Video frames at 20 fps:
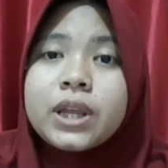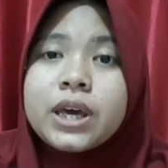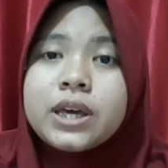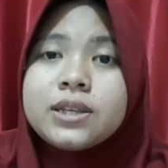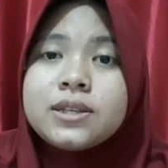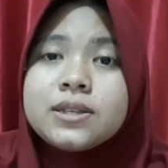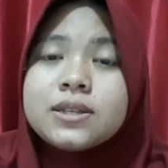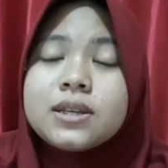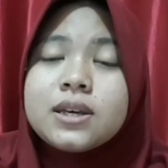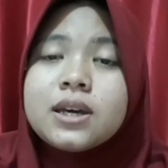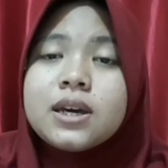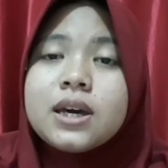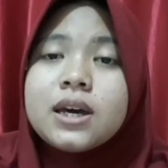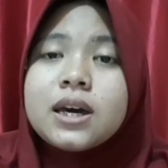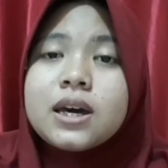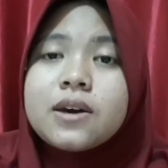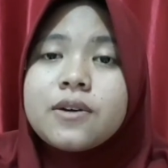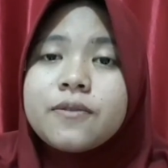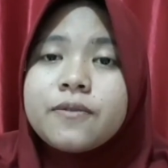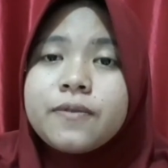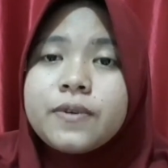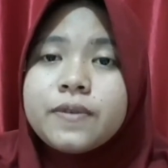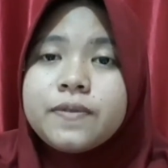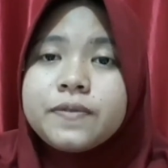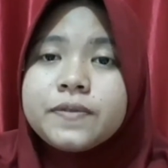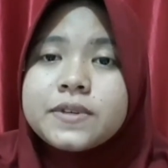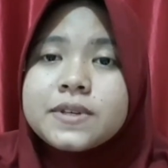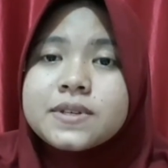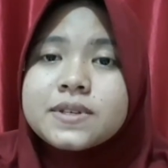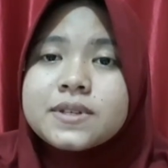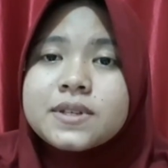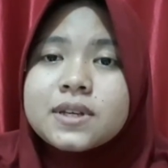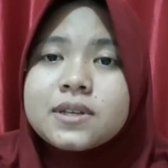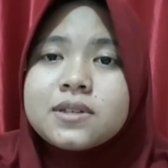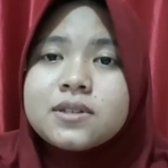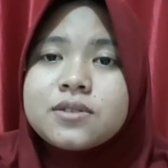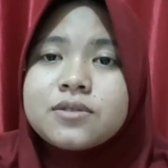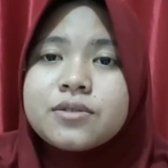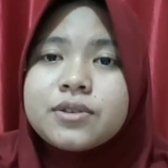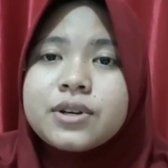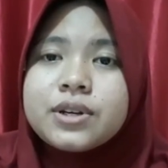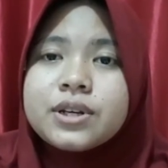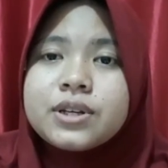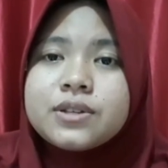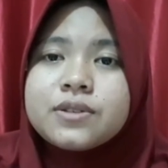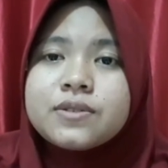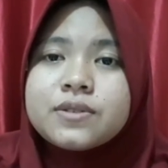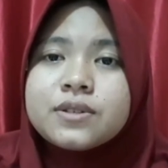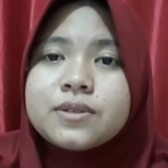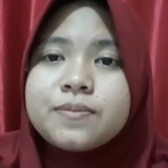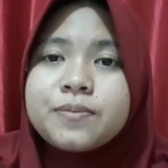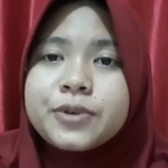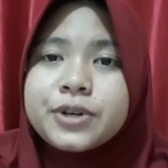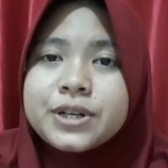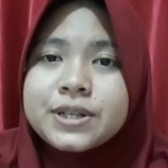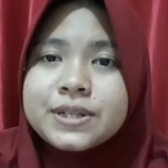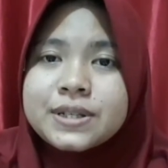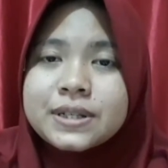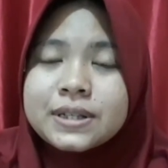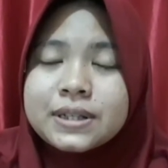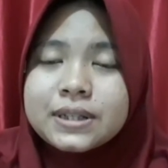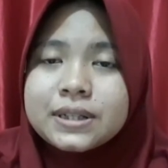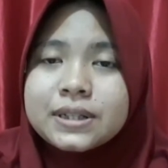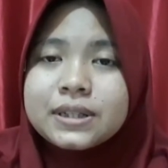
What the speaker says: late 15th century to the present.